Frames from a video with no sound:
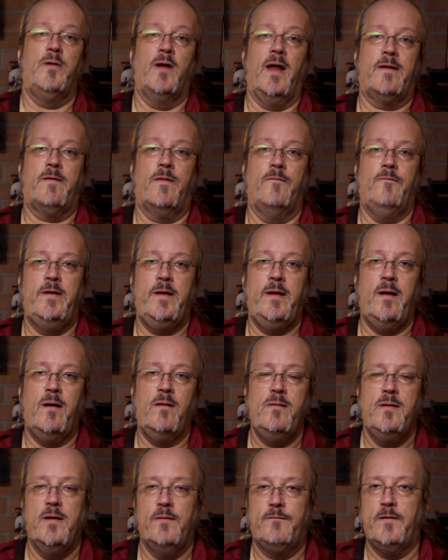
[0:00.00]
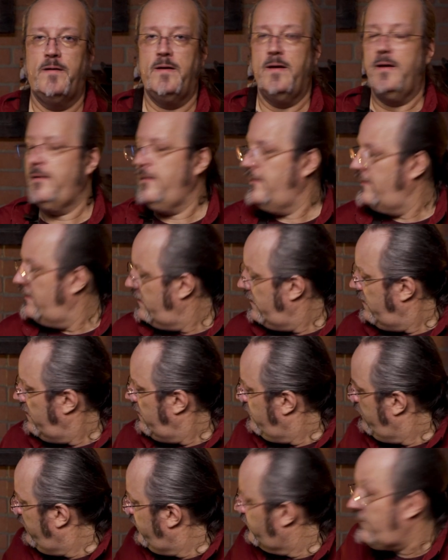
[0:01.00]
you liked the video. If you did,
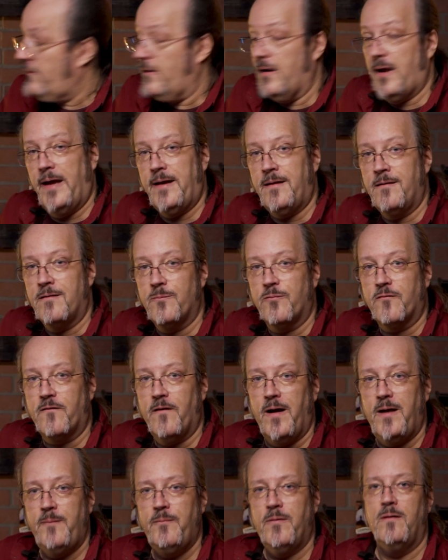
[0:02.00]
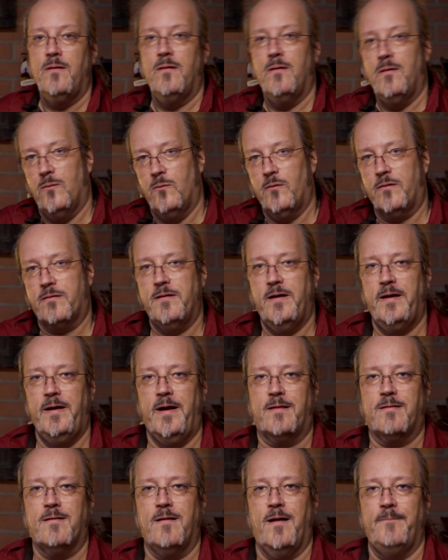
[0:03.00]
be sure to like and subscribe. We'll see you
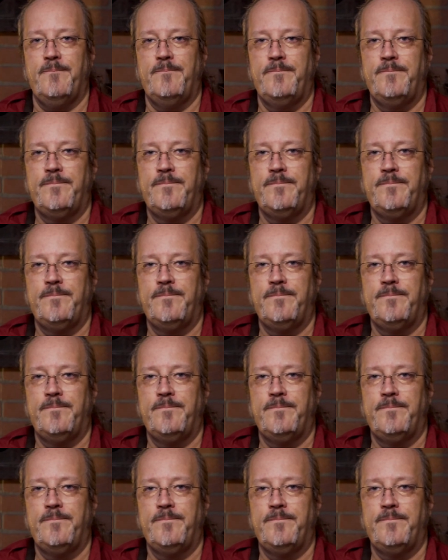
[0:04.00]
next time.